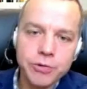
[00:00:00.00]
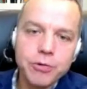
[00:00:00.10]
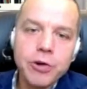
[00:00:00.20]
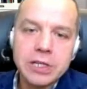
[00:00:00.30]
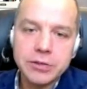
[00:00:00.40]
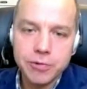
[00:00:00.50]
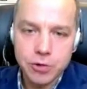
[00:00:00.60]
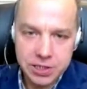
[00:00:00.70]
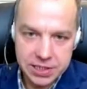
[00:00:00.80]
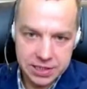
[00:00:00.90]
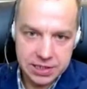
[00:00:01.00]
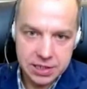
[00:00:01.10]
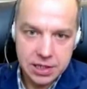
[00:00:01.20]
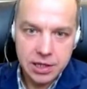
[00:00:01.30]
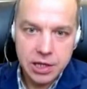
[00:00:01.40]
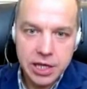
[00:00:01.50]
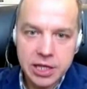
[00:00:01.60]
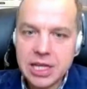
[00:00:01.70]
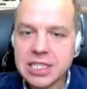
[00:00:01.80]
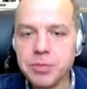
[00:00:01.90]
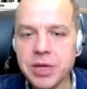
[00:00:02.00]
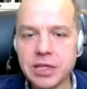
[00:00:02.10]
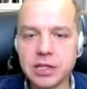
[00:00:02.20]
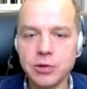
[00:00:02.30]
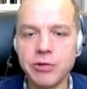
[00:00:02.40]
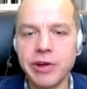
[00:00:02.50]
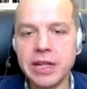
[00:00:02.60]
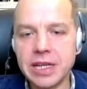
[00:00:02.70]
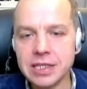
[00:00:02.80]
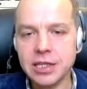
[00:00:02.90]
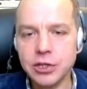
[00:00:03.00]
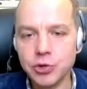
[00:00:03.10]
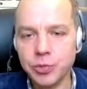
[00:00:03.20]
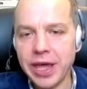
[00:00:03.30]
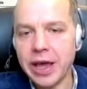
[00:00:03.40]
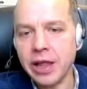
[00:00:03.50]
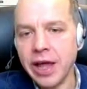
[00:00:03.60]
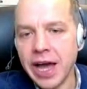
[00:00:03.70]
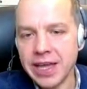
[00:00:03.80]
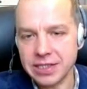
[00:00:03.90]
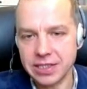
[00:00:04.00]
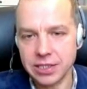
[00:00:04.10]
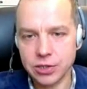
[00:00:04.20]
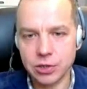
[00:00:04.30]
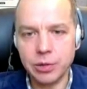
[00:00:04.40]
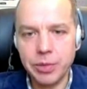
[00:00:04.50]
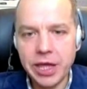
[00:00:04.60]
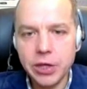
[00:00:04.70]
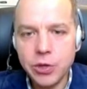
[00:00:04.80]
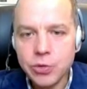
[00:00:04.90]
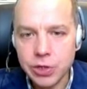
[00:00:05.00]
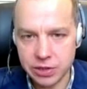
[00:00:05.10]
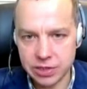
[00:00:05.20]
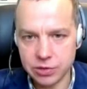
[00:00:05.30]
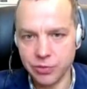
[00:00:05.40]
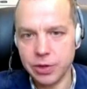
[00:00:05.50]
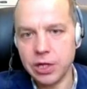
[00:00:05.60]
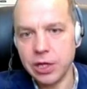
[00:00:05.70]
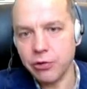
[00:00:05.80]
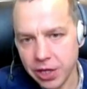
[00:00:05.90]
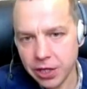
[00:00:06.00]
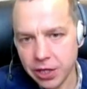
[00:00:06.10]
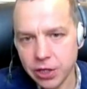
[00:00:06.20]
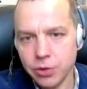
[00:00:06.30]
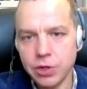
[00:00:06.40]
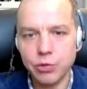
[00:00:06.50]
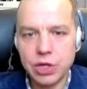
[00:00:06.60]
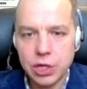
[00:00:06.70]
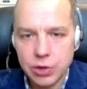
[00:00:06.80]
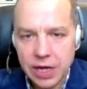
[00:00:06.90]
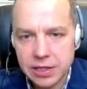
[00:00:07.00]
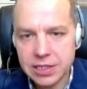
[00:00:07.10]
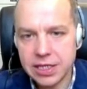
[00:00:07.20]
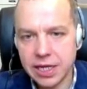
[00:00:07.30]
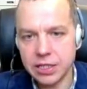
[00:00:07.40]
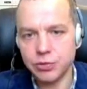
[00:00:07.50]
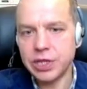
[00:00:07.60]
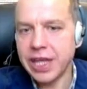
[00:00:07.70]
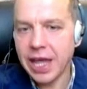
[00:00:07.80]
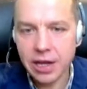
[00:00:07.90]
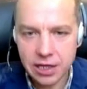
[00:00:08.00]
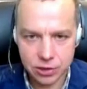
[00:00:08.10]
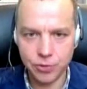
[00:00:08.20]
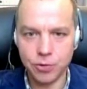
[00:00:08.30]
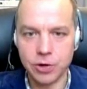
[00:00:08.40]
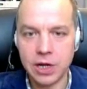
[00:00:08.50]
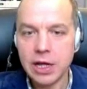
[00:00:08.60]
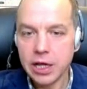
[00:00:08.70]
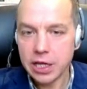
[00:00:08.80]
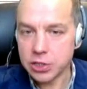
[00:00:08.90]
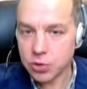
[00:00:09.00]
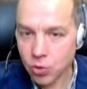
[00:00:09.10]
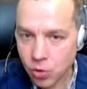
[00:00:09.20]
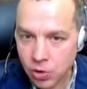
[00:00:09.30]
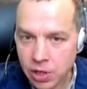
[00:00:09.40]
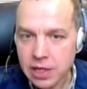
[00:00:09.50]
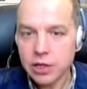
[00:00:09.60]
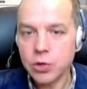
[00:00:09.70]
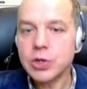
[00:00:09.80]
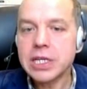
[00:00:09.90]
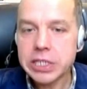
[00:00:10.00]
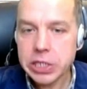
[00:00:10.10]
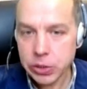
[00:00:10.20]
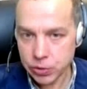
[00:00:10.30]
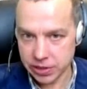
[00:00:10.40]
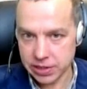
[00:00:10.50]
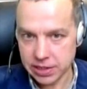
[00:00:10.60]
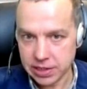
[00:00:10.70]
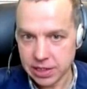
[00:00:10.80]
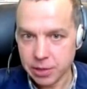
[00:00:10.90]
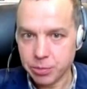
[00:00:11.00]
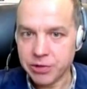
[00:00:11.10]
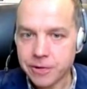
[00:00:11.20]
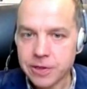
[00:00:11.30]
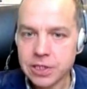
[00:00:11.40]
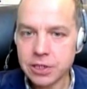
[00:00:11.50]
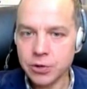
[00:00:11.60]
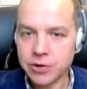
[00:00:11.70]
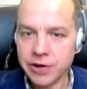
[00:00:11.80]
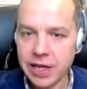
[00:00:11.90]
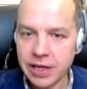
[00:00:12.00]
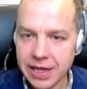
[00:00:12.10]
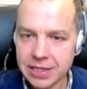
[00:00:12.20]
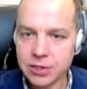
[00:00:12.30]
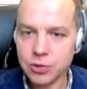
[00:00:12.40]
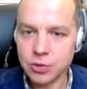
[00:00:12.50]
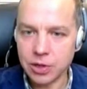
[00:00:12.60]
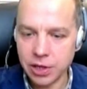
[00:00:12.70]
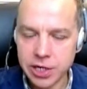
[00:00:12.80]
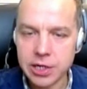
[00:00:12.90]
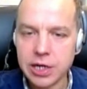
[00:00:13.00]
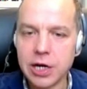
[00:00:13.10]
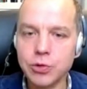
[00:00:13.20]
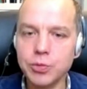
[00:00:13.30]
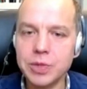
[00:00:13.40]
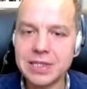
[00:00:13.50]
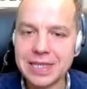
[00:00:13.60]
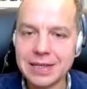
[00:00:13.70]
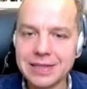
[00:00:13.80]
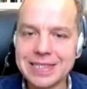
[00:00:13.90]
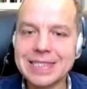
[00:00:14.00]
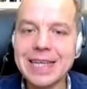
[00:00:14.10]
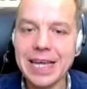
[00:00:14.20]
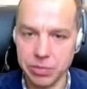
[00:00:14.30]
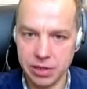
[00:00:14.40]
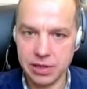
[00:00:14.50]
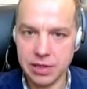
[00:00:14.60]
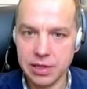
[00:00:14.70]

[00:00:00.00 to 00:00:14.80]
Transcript: on foreign forces. It doesn't mean that Ukraine doesn't need to make alliances, uh, make unions with the European Union, with the United States, with Canada, and so forth. It's all not excluded. But first, Ukraine has to learn how to be self sustainable